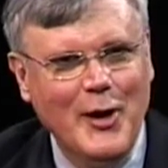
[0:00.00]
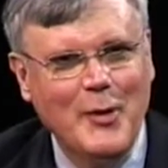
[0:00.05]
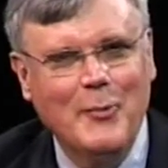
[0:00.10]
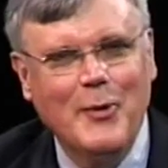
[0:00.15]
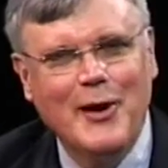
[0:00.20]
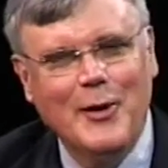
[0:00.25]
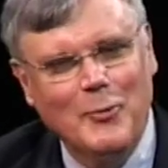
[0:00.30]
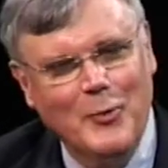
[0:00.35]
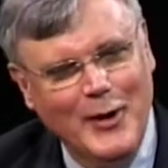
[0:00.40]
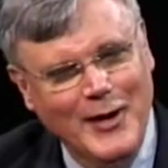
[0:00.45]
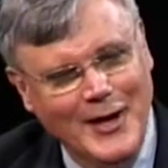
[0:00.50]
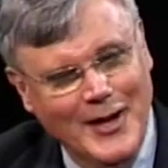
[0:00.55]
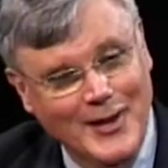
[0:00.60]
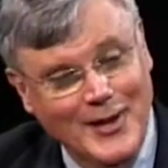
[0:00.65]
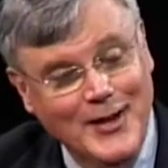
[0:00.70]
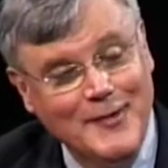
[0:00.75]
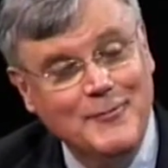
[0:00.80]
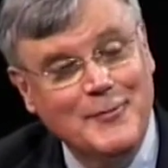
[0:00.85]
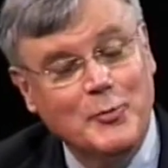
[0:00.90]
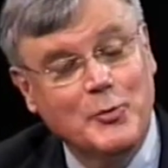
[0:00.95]
where when I
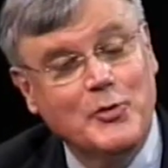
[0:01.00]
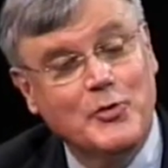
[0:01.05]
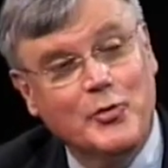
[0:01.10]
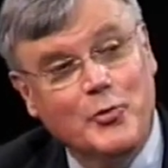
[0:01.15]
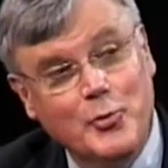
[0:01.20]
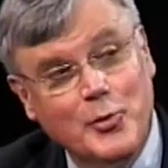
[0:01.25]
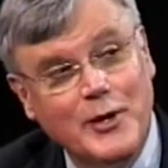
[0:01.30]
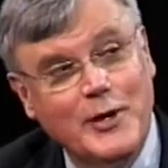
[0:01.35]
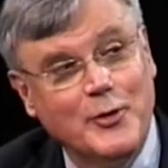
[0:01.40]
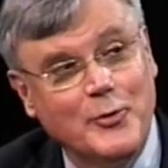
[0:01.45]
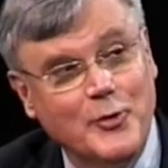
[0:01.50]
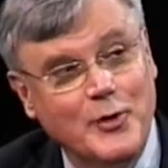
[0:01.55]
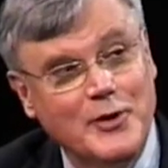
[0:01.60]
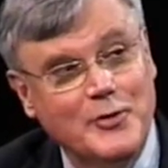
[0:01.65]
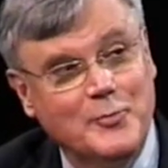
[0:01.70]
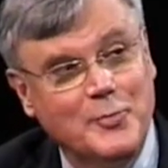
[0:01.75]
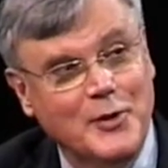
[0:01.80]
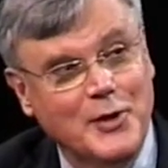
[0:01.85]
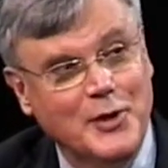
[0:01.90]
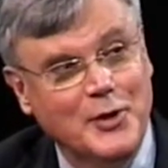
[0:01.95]
left it was 3 degrees
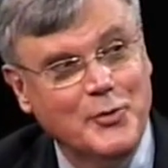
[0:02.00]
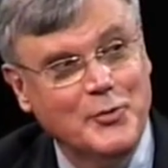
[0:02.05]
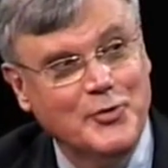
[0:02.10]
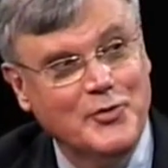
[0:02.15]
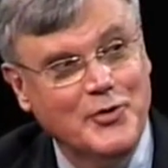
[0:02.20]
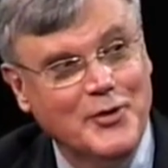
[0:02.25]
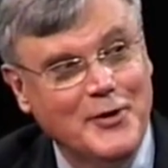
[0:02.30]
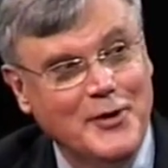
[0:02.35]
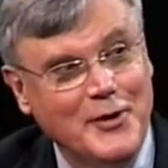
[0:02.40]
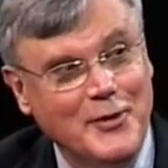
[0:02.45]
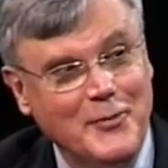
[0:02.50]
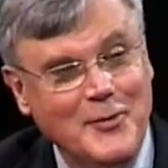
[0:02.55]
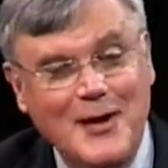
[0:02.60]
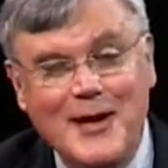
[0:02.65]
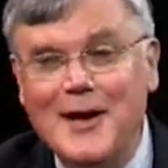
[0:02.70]
below zero.